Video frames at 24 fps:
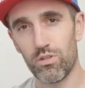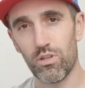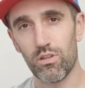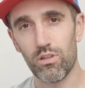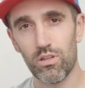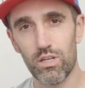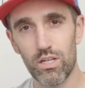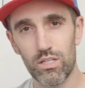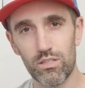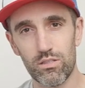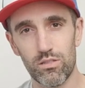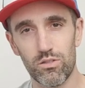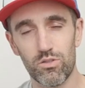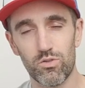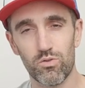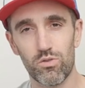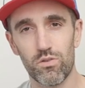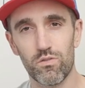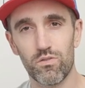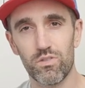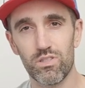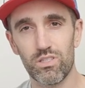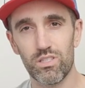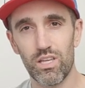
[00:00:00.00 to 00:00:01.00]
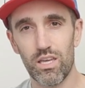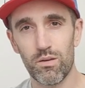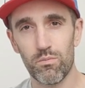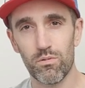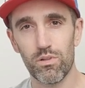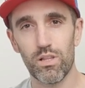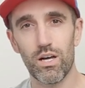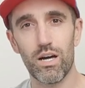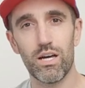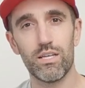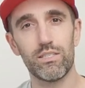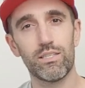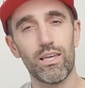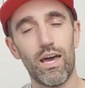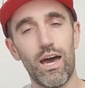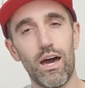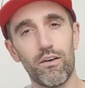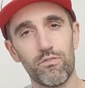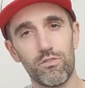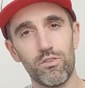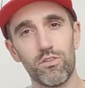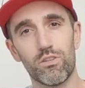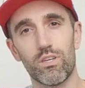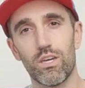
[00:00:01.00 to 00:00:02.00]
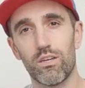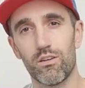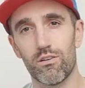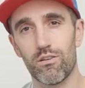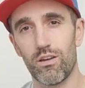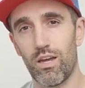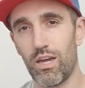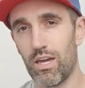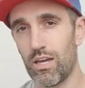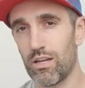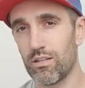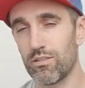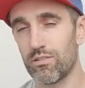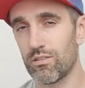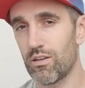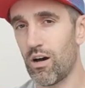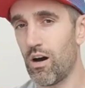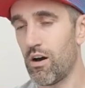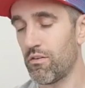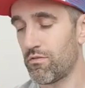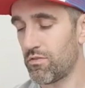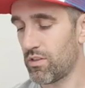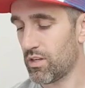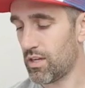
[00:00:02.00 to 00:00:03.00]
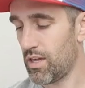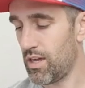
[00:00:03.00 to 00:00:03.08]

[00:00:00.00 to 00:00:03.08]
and the lens to sort of stabilize after you get your hands off the